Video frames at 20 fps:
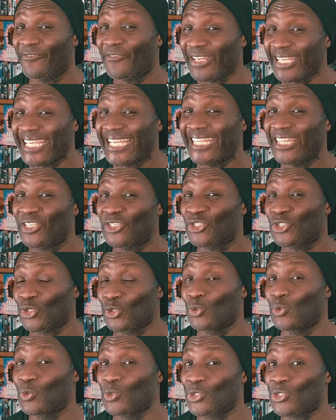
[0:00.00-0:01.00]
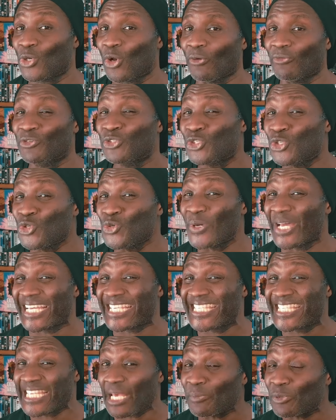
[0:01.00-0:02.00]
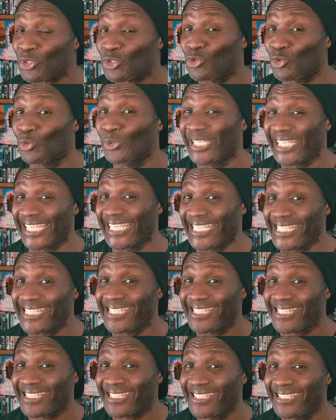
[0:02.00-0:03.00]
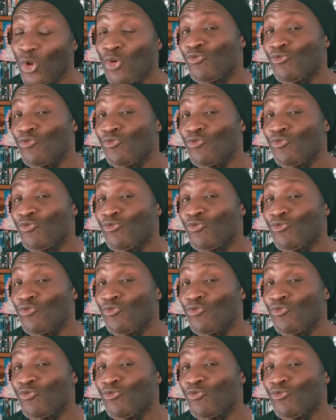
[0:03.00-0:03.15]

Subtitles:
filling the shoes of two exceptional leads